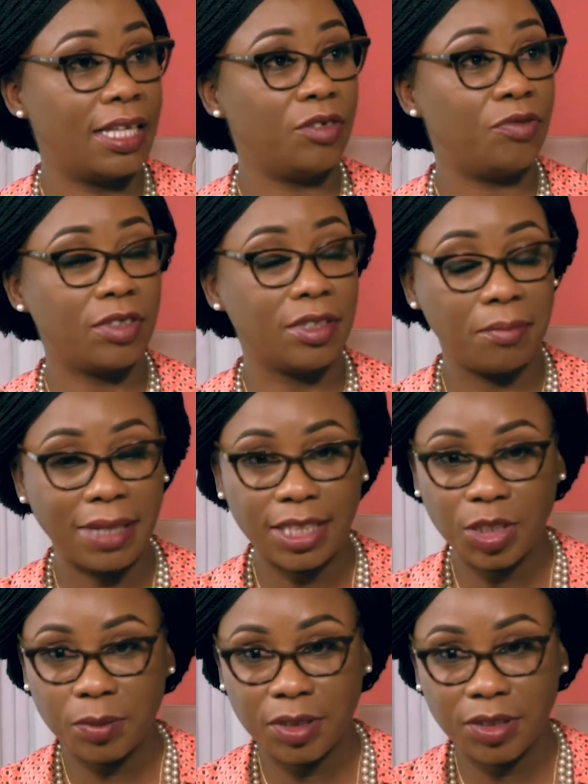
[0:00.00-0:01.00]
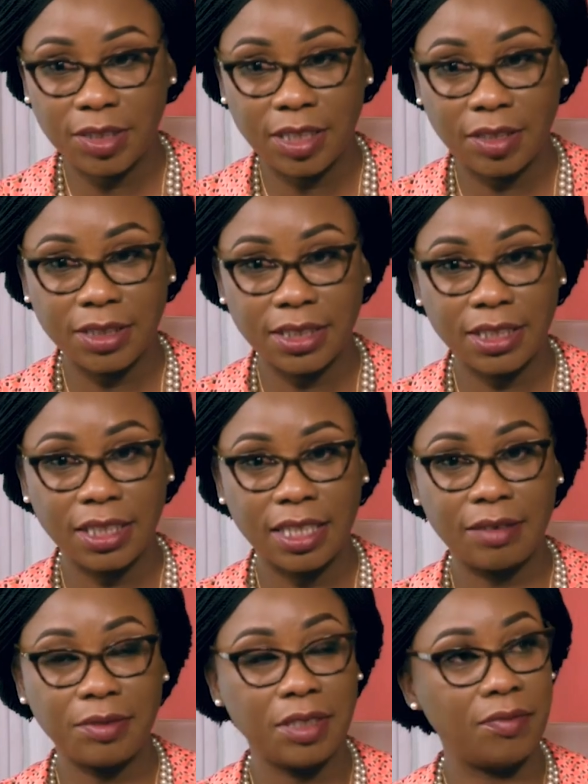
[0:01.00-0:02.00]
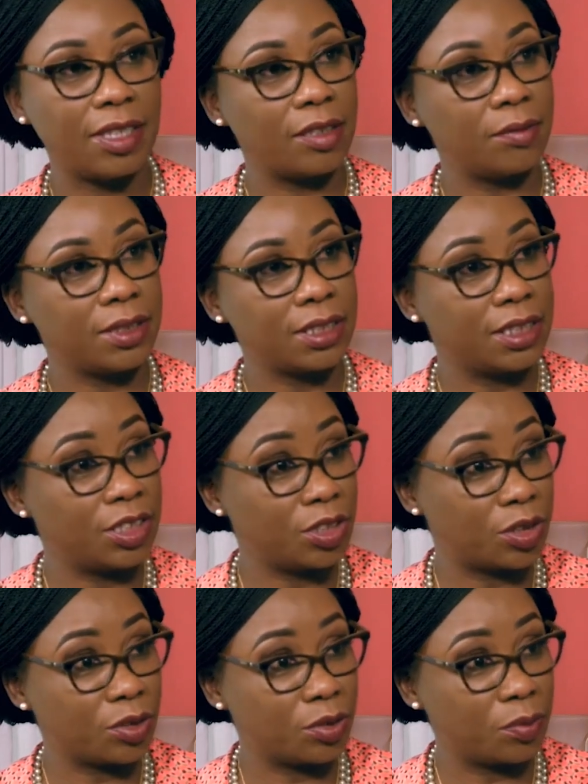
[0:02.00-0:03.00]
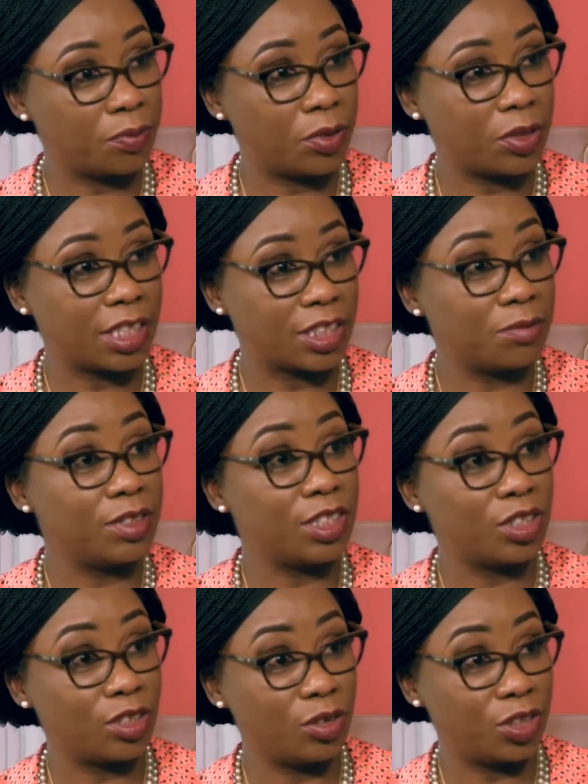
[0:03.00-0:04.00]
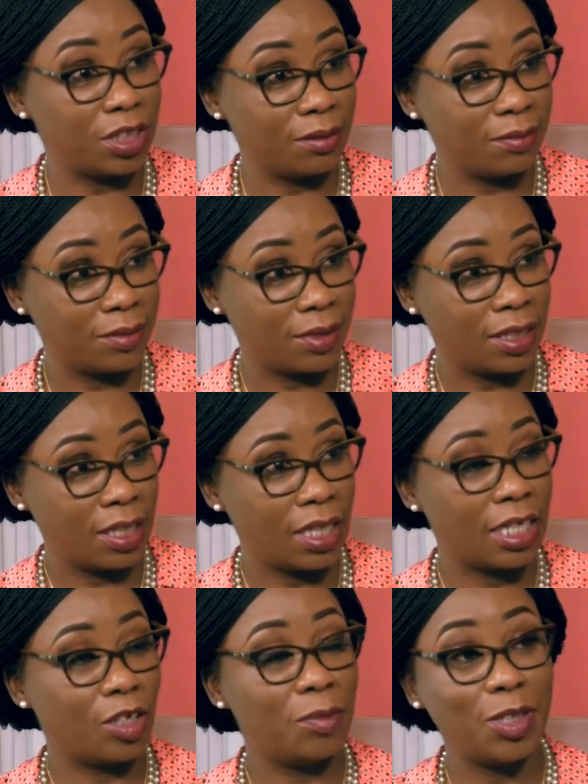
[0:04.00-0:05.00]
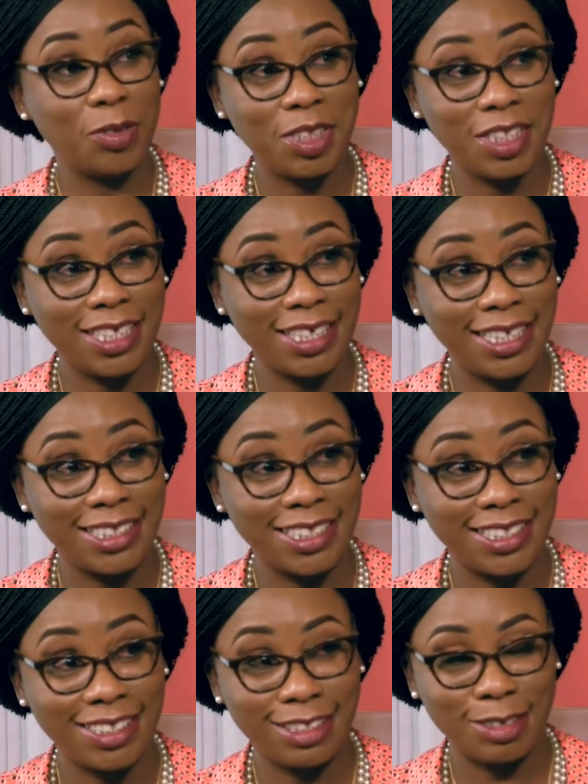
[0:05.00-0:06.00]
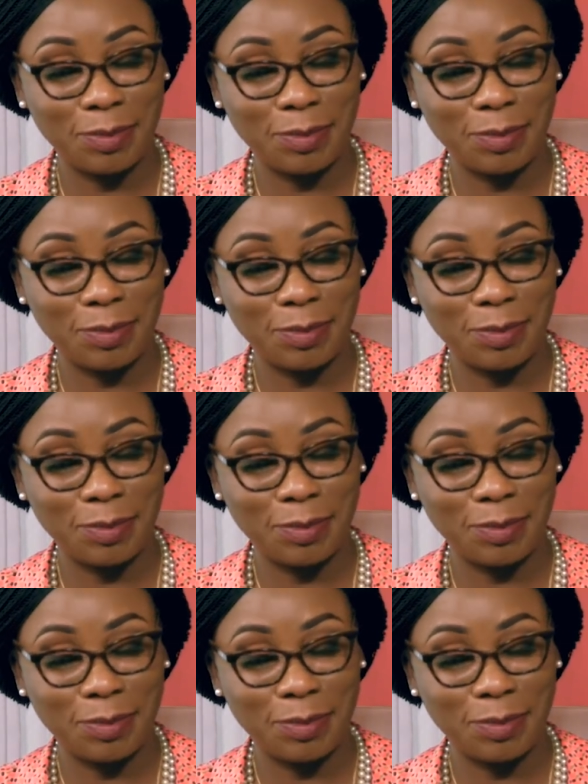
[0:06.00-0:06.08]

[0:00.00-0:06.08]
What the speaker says: And for the management consulting, I've developed a digital productivity solution. And I'll be launching it later this year.